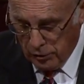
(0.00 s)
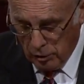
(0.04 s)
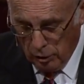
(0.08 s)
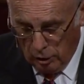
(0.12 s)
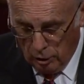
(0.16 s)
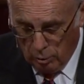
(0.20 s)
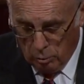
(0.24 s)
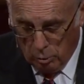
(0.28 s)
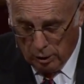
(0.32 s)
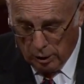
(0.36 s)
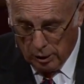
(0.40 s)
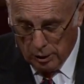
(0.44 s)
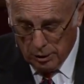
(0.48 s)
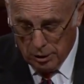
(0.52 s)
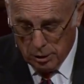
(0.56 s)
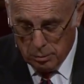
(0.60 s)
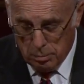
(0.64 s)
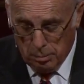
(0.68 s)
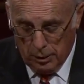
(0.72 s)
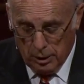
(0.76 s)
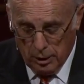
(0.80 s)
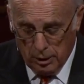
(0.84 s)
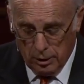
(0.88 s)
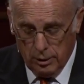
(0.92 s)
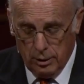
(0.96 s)
It's all the work of the
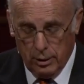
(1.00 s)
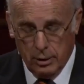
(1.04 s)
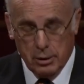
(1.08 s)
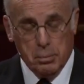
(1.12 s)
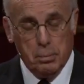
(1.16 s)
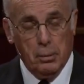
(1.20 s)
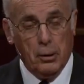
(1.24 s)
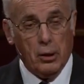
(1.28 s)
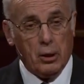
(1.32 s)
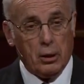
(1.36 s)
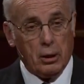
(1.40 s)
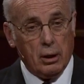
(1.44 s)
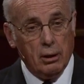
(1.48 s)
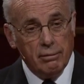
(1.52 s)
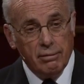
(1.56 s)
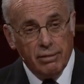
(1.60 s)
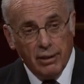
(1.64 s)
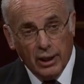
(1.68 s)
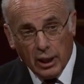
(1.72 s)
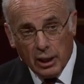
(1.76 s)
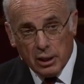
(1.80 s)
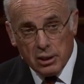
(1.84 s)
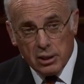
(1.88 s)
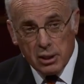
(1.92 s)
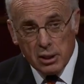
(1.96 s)
Spirit. The Spirit
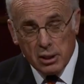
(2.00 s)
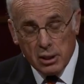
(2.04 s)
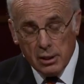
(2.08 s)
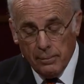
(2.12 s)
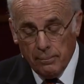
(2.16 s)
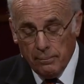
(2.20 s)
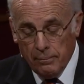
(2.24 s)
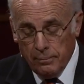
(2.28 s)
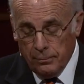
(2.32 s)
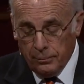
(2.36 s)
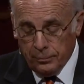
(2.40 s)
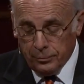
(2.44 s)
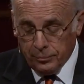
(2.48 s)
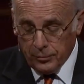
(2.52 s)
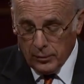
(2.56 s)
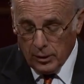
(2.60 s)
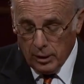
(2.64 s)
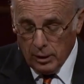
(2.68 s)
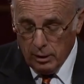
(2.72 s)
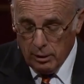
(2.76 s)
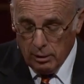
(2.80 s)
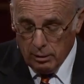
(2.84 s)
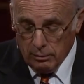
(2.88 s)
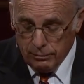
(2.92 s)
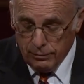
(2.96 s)
convicts
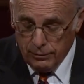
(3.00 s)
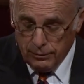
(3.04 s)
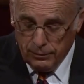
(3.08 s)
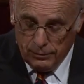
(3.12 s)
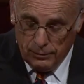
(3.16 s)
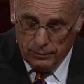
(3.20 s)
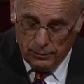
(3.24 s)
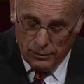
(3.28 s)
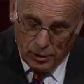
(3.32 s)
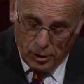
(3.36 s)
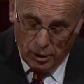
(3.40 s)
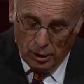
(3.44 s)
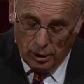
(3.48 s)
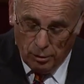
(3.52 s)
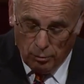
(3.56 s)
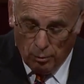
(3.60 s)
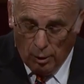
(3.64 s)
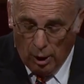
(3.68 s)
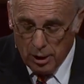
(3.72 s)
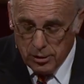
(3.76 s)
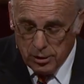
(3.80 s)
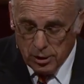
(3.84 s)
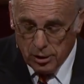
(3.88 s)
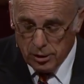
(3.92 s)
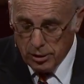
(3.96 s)
of sin,
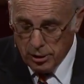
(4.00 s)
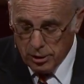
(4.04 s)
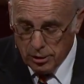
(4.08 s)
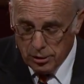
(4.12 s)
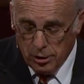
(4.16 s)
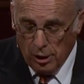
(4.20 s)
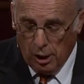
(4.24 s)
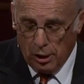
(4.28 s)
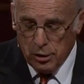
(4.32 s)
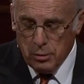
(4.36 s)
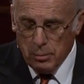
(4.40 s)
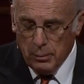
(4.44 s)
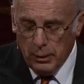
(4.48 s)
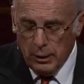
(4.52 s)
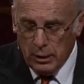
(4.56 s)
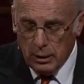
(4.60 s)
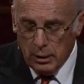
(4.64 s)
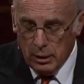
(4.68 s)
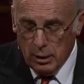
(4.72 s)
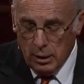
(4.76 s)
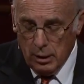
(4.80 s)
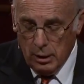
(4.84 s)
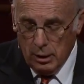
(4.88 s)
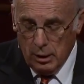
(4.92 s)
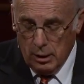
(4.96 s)
righteousness, judgment.